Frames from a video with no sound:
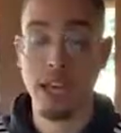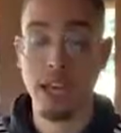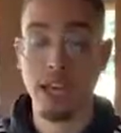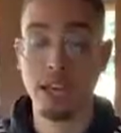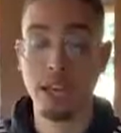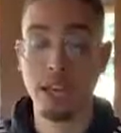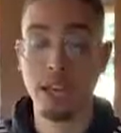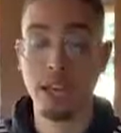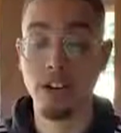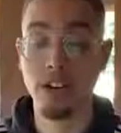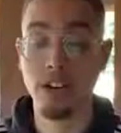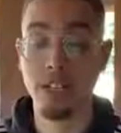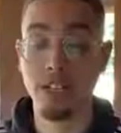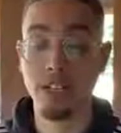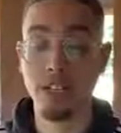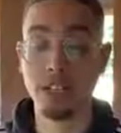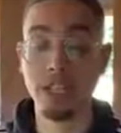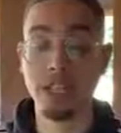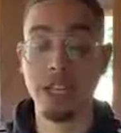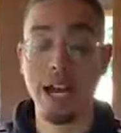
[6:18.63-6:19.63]
and then there
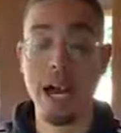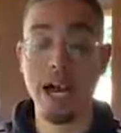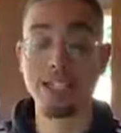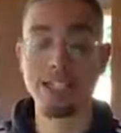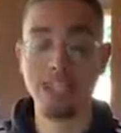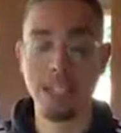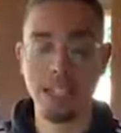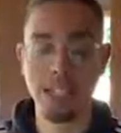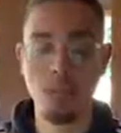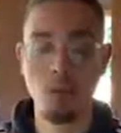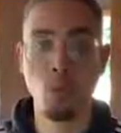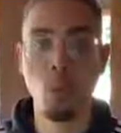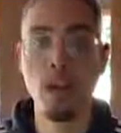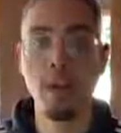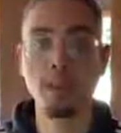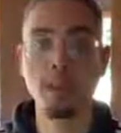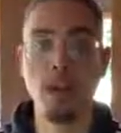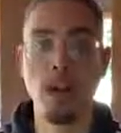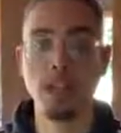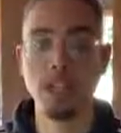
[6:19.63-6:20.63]
is the high ticket
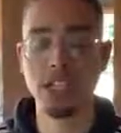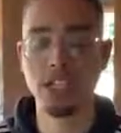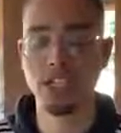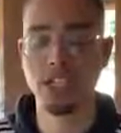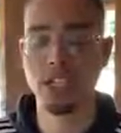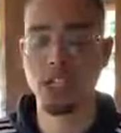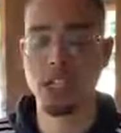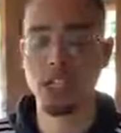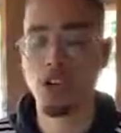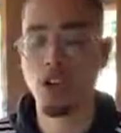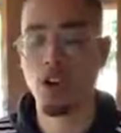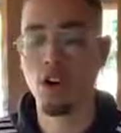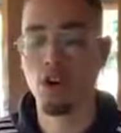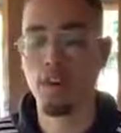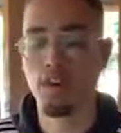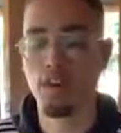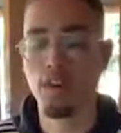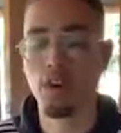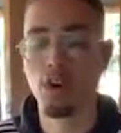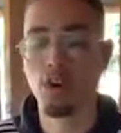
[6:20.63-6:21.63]
webinar that you can go
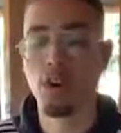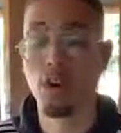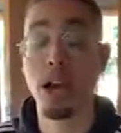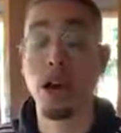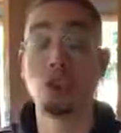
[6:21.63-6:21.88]
ahead and promote.